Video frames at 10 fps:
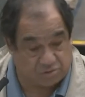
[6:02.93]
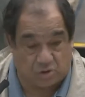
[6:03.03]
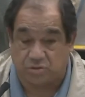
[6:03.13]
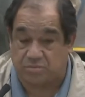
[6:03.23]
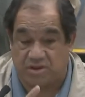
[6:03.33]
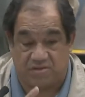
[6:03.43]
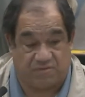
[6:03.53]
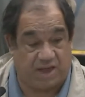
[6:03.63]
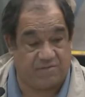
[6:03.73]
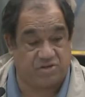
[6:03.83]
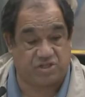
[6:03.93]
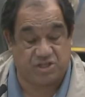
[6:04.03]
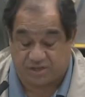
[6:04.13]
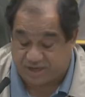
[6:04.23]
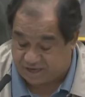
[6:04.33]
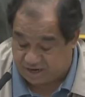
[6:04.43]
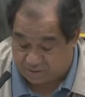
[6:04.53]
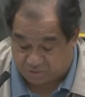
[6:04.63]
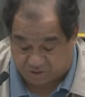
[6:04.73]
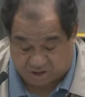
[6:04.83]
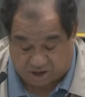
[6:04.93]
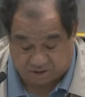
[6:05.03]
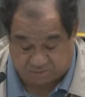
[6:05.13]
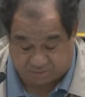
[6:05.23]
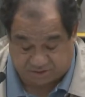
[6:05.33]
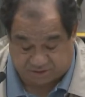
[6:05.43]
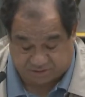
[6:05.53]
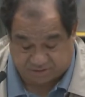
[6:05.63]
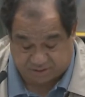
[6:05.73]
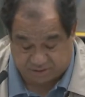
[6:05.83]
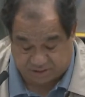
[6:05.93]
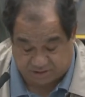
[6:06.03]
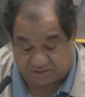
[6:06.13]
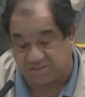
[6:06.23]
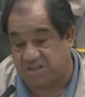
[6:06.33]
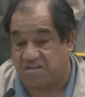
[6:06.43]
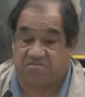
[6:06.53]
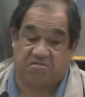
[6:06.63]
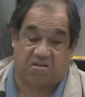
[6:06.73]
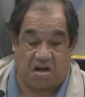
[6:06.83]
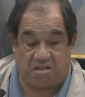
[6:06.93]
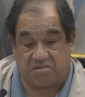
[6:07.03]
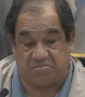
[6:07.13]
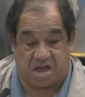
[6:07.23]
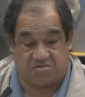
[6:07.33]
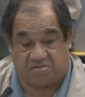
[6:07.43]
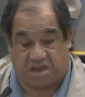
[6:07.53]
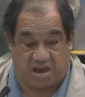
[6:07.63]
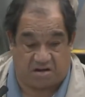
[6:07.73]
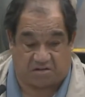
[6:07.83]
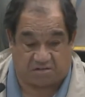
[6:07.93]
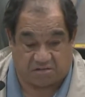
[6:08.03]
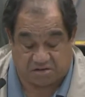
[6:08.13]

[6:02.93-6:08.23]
told him, if I ever see you again, I'm going to call the police. And she's like, call them, I don't care.